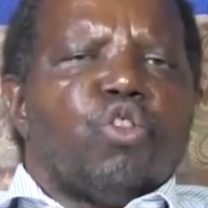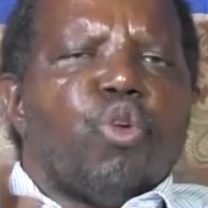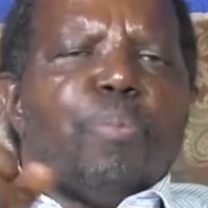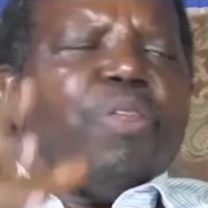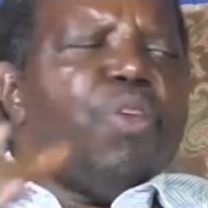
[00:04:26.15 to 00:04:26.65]

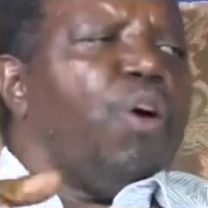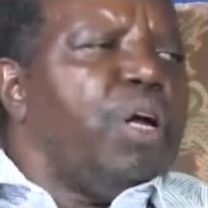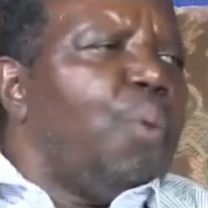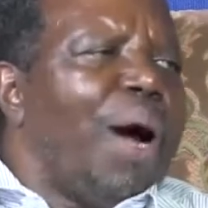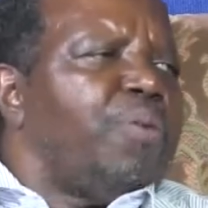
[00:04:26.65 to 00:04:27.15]
to be the
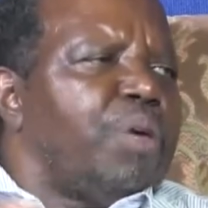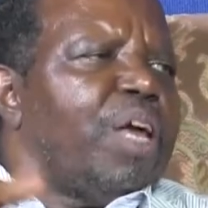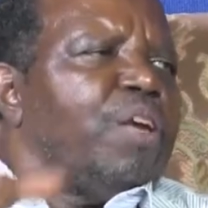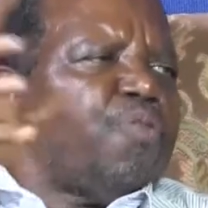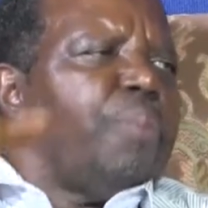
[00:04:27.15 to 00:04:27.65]
only one with
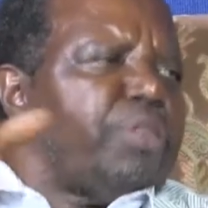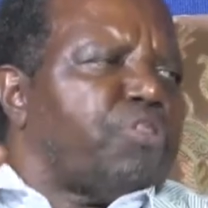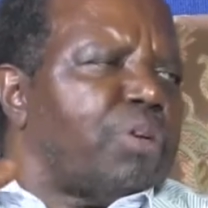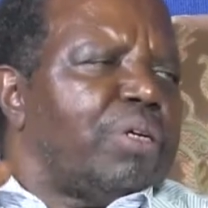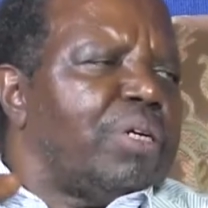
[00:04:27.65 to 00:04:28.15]
the
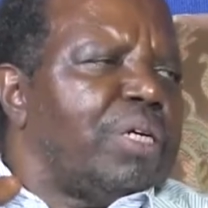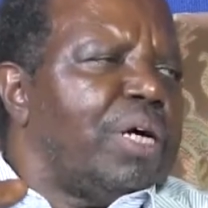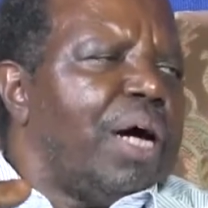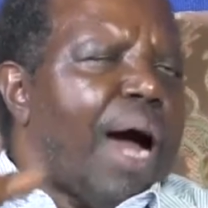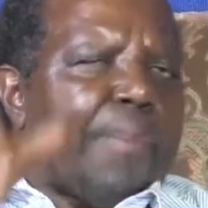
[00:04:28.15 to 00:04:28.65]
information
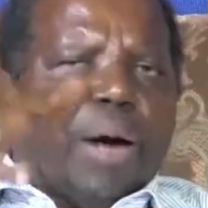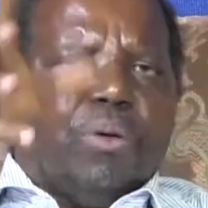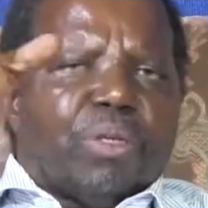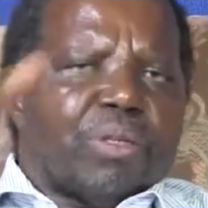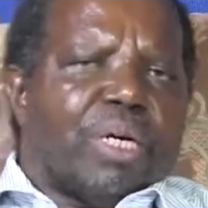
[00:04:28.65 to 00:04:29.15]

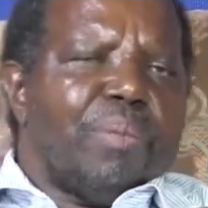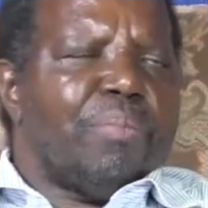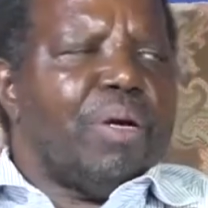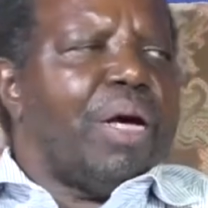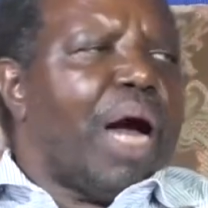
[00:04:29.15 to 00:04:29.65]

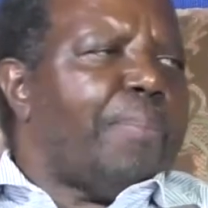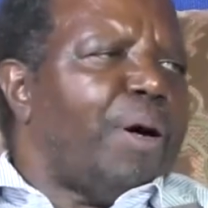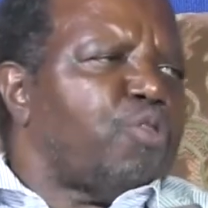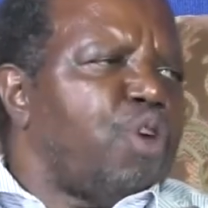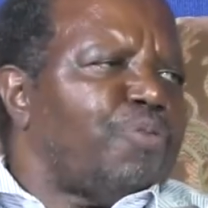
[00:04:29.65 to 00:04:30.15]

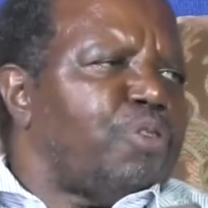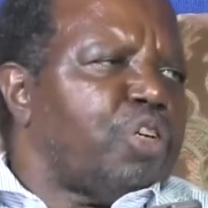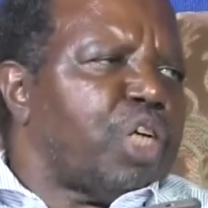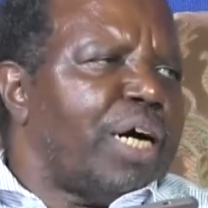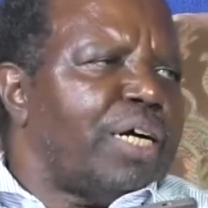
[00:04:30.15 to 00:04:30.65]
about your
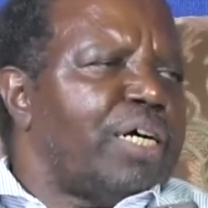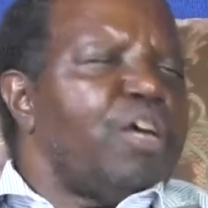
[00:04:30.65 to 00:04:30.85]
future.